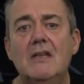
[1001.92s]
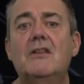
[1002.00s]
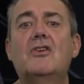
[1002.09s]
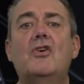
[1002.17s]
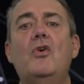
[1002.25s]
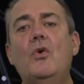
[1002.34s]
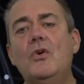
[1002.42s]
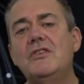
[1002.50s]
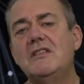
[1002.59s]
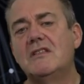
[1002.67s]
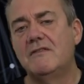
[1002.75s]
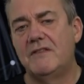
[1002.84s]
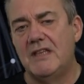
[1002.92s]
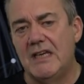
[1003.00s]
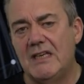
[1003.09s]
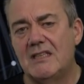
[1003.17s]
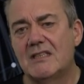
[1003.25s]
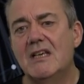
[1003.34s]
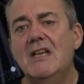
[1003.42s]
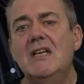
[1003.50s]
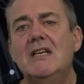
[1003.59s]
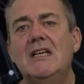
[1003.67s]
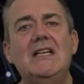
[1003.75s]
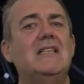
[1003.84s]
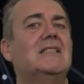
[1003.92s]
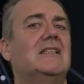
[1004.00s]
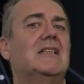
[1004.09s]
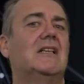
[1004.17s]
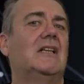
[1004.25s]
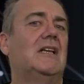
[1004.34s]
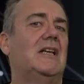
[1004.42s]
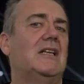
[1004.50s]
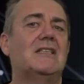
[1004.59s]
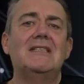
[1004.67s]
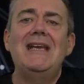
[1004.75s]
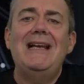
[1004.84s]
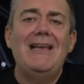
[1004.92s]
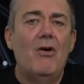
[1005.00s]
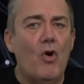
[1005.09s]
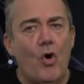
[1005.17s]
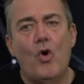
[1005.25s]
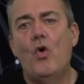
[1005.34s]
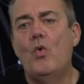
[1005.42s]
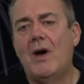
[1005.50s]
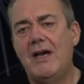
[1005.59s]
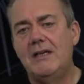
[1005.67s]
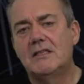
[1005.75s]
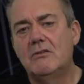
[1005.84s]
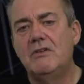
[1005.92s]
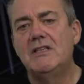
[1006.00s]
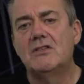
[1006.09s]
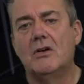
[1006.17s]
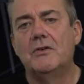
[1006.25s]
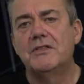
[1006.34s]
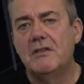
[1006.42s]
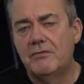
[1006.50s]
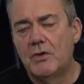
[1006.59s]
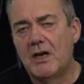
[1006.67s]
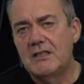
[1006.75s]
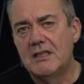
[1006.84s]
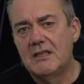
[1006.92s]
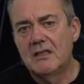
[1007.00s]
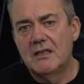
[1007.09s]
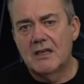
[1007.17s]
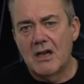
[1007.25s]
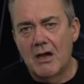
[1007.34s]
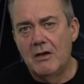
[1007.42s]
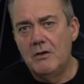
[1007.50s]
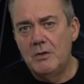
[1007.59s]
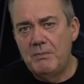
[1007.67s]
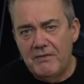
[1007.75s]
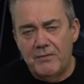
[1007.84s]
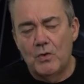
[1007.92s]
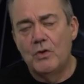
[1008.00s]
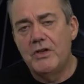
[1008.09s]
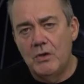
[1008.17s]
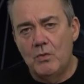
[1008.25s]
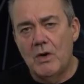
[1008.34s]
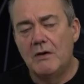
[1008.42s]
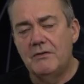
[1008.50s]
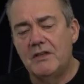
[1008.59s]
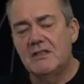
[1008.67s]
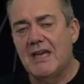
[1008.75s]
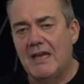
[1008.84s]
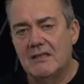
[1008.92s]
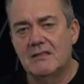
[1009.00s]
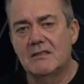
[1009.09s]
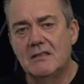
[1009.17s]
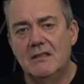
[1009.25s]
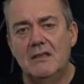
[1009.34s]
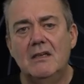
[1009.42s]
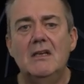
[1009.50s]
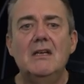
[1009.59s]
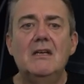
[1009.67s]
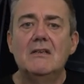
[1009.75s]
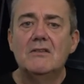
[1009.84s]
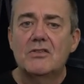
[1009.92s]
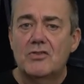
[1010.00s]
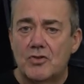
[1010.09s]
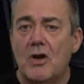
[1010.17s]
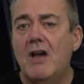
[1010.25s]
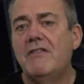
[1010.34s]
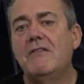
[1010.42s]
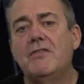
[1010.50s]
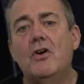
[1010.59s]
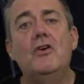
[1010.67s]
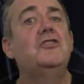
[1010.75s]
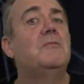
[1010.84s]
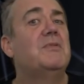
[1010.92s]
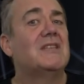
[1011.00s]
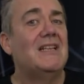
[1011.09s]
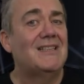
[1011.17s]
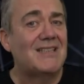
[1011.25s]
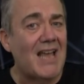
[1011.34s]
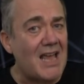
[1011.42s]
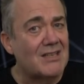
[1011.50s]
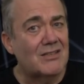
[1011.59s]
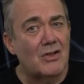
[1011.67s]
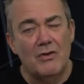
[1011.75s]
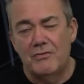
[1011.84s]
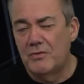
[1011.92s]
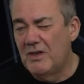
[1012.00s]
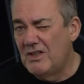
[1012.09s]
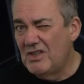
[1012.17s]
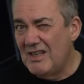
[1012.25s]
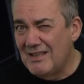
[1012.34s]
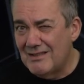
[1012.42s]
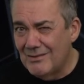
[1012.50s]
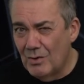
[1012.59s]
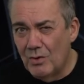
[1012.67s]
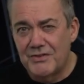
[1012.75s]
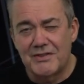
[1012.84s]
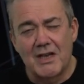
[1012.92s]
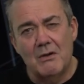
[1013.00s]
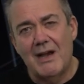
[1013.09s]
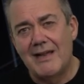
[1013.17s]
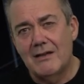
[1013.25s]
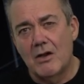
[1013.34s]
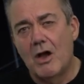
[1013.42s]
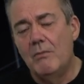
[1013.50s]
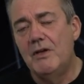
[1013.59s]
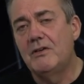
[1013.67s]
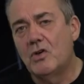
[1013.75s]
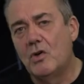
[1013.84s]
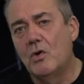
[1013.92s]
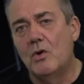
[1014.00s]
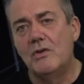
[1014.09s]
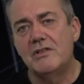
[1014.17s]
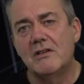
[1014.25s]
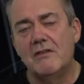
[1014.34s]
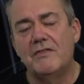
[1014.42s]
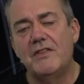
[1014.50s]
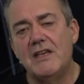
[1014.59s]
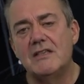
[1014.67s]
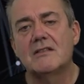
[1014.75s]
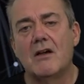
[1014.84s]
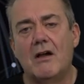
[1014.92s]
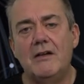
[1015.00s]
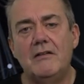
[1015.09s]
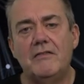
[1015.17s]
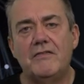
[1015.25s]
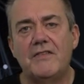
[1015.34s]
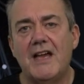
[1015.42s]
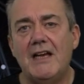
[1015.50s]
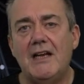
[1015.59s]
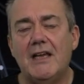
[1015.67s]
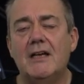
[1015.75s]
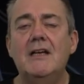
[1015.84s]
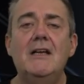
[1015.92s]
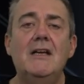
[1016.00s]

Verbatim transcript: The causes of this is it's nearly always the result of writing the code before you wrote the test. Striving for 100% test coverage is also a common cause of this kind of failure.